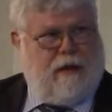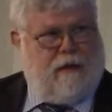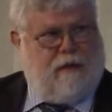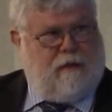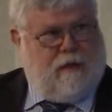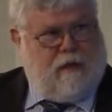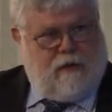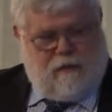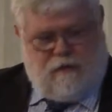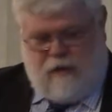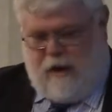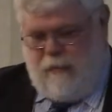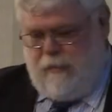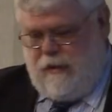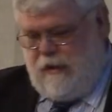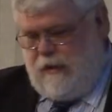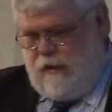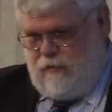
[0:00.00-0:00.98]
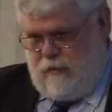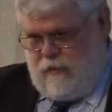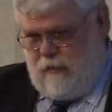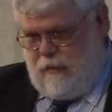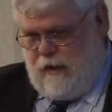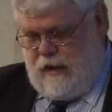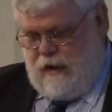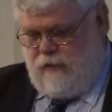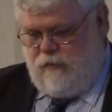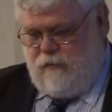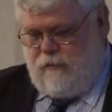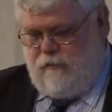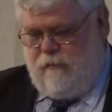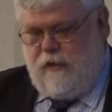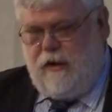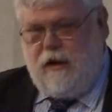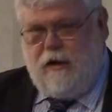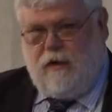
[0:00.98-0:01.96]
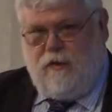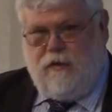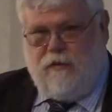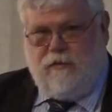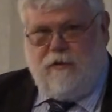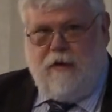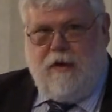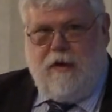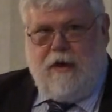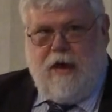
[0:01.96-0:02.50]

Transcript: and Japanese, other Asian vehicles,